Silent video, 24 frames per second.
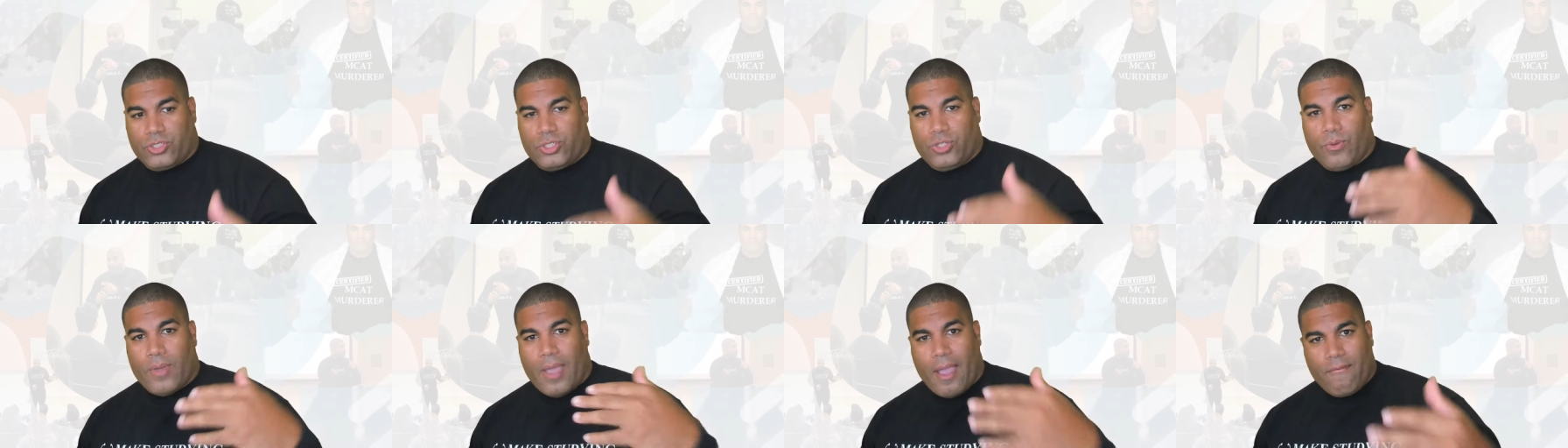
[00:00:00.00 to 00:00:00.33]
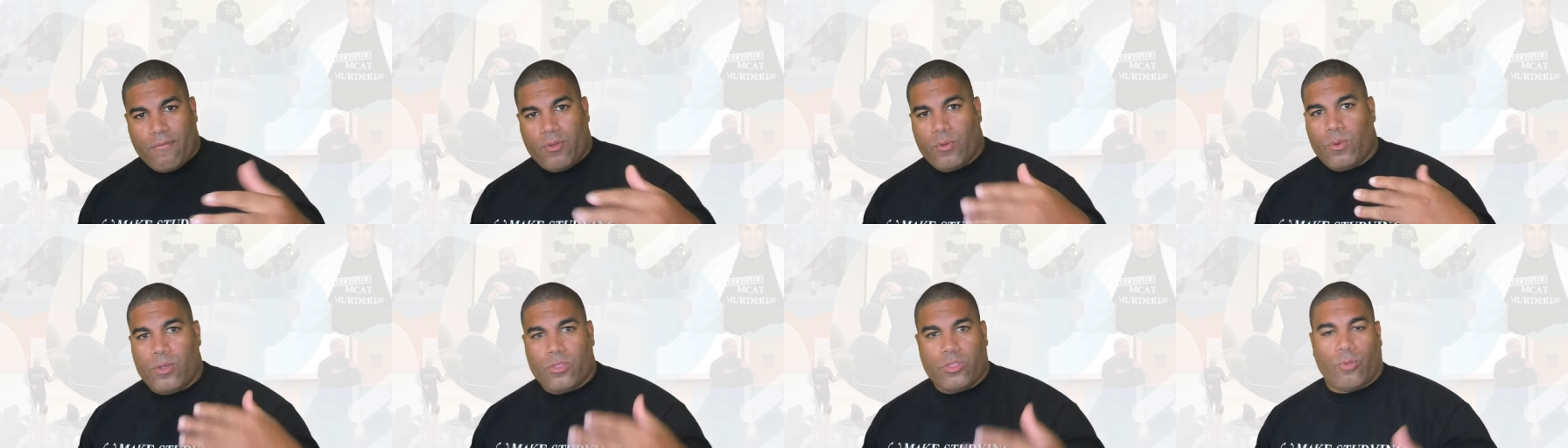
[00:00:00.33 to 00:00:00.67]
to
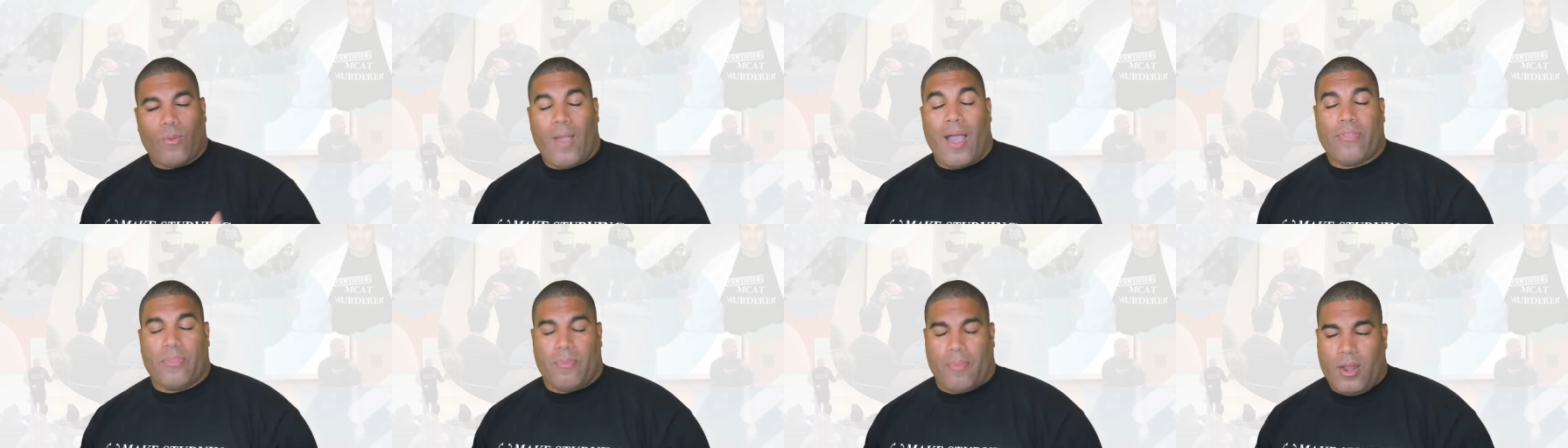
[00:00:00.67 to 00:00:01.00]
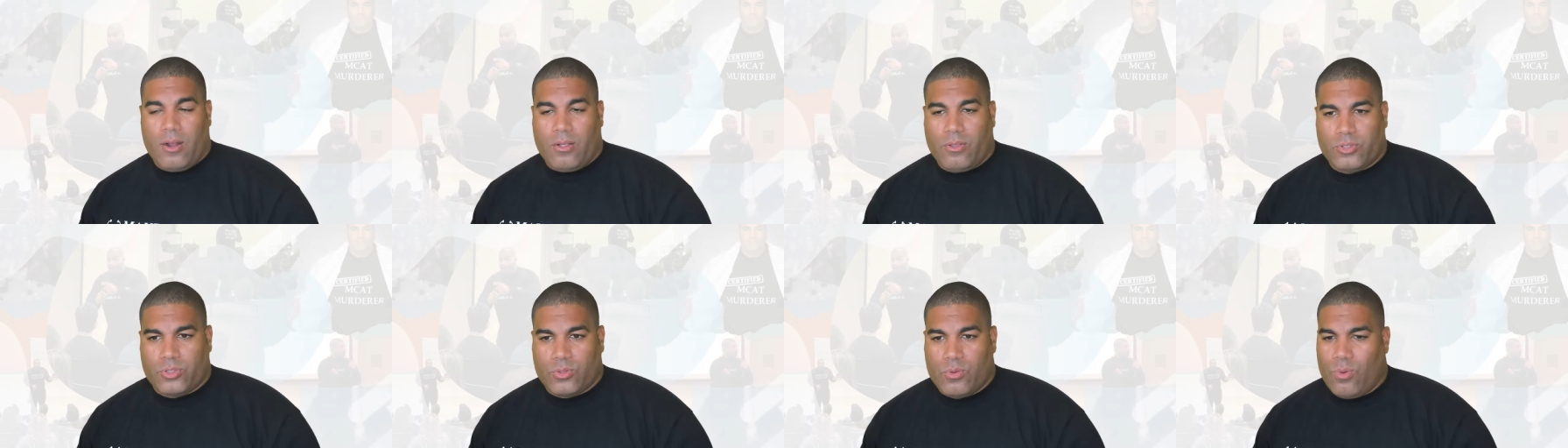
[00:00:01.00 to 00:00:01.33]
everyone throughout the
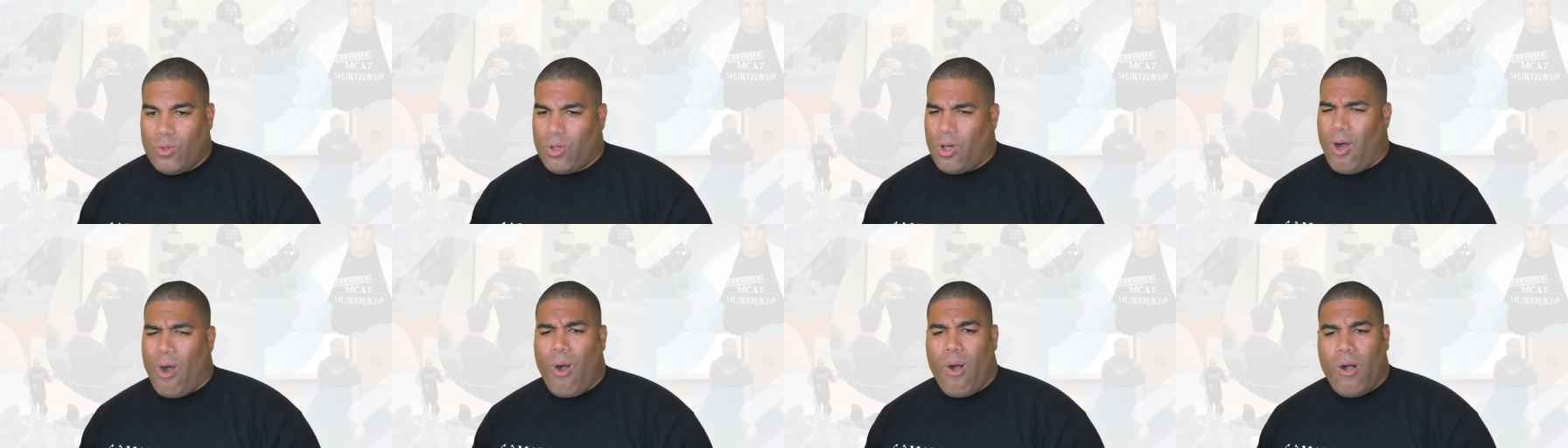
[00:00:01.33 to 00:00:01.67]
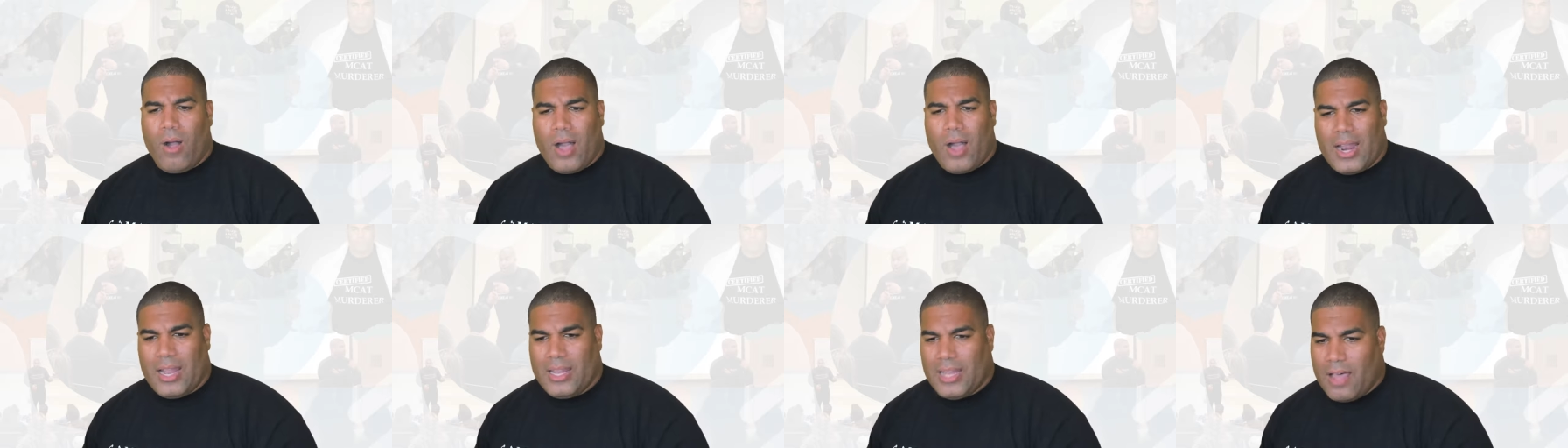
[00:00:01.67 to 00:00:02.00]
medical school, all
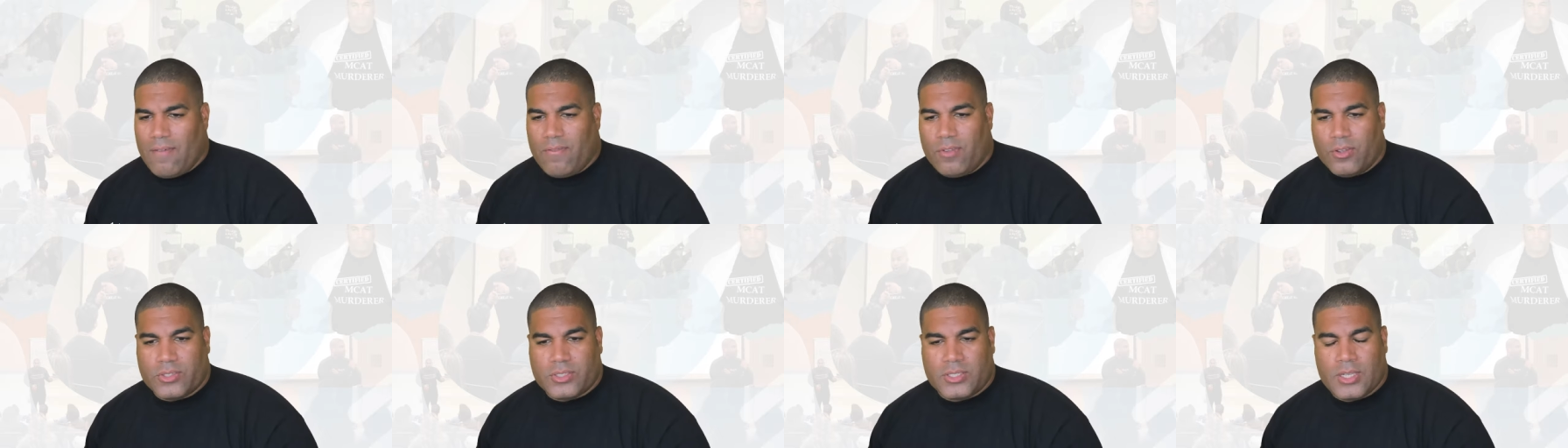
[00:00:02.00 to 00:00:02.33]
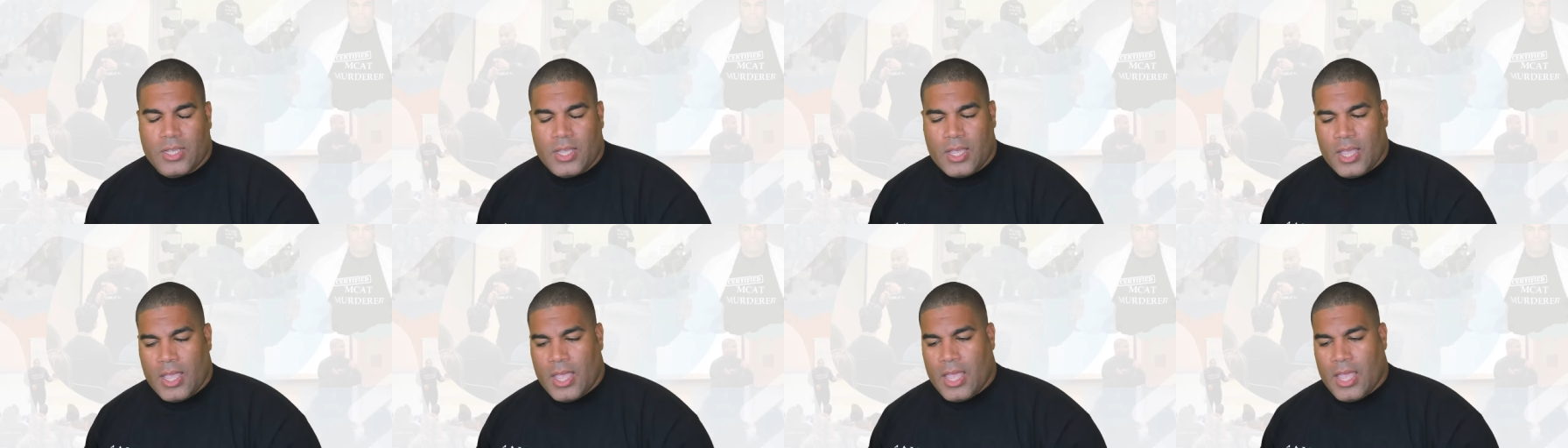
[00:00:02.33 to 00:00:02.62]
kind of levels,